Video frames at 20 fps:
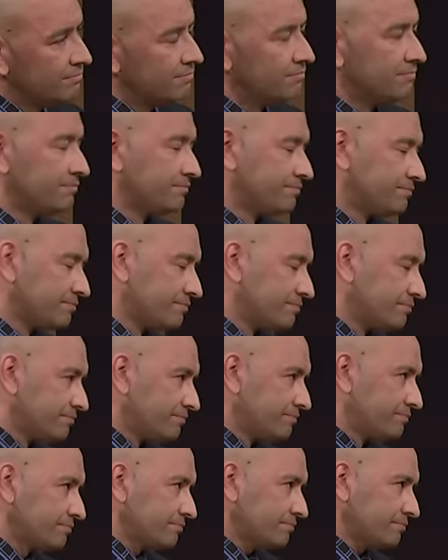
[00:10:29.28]

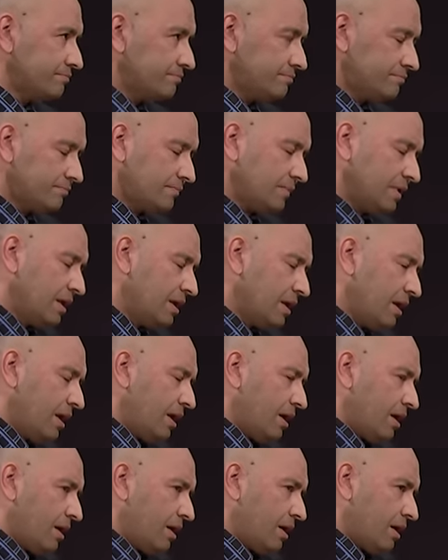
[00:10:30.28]

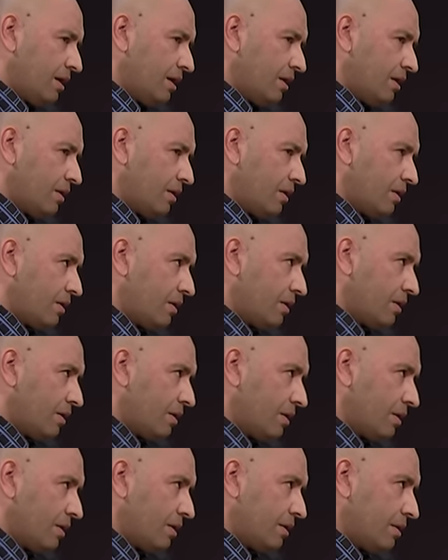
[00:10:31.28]

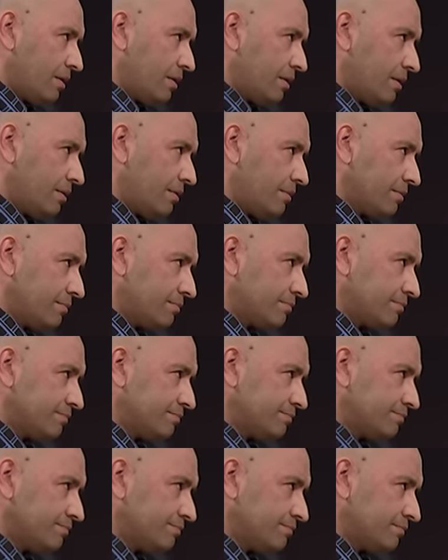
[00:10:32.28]

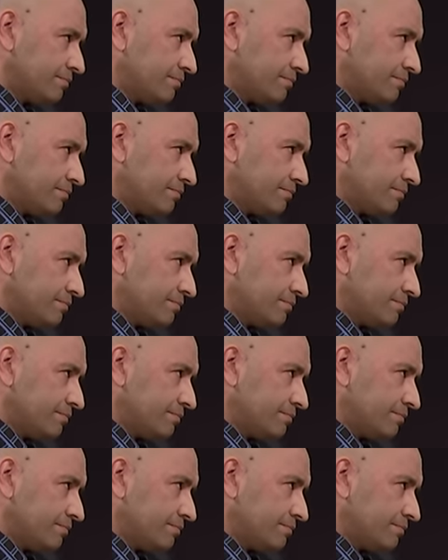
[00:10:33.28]
(not speaking)